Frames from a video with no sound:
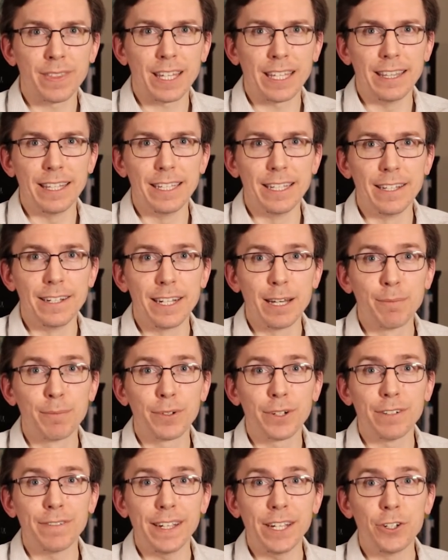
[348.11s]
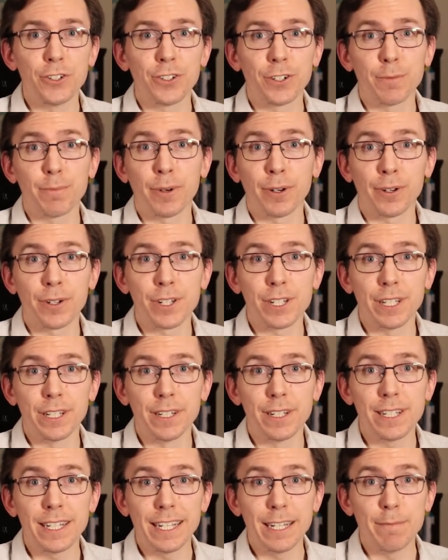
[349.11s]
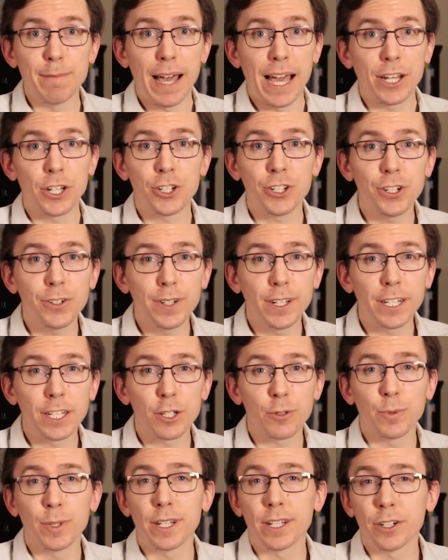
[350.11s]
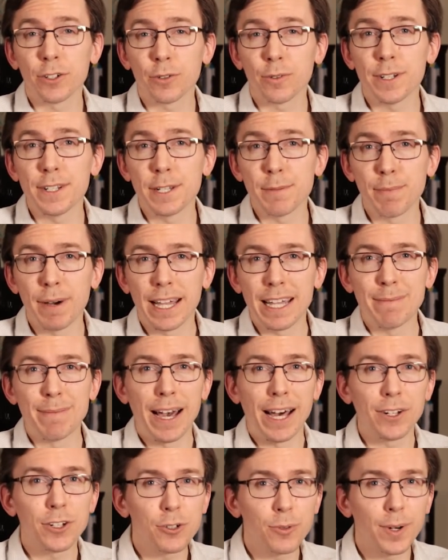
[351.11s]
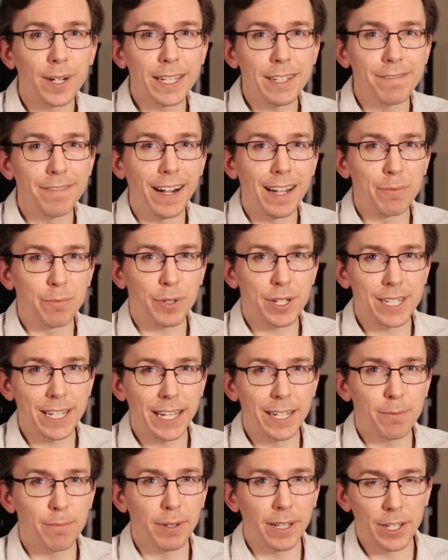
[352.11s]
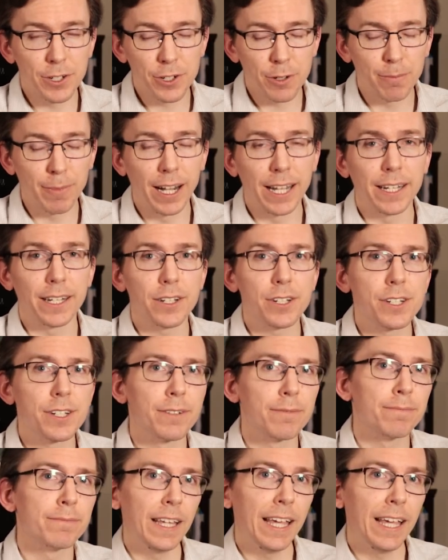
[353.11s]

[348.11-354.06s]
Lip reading: the number of injured persons in mass shootings would increase by about 25%, plus or minus.